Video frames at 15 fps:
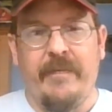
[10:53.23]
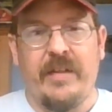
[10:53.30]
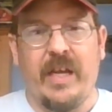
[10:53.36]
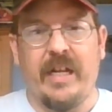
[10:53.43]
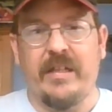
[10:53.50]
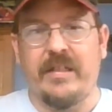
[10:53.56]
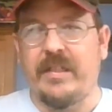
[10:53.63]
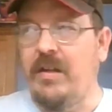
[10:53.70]

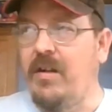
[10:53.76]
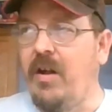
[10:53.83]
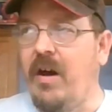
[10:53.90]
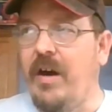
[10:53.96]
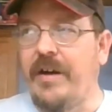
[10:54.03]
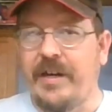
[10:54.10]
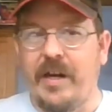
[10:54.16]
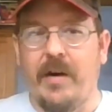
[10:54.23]
That is still
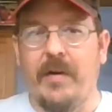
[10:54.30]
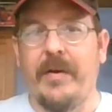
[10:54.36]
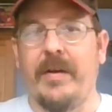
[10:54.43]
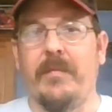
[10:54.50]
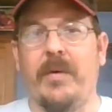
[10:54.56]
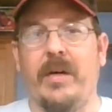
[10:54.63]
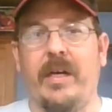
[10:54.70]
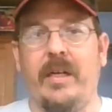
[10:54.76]

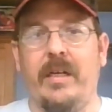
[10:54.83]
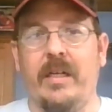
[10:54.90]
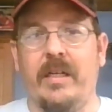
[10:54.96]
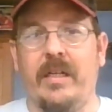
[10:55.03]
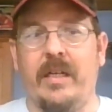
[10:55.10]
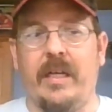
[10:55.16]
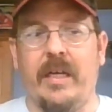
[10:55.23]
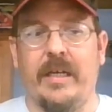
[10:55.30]
ongoing, but
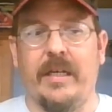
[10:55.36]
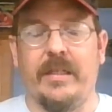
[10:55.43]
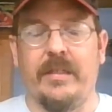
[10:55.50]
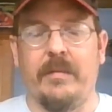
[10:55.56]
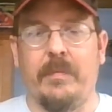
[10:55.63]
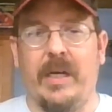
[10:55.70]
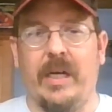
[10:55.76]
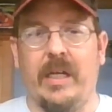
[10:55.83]
it
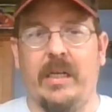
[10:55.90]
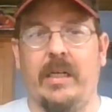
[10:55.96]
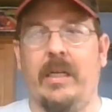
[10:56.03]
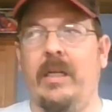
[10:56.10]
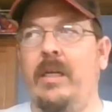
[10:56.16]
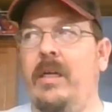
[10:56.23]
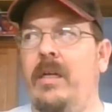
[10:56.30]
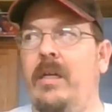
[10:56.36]
has been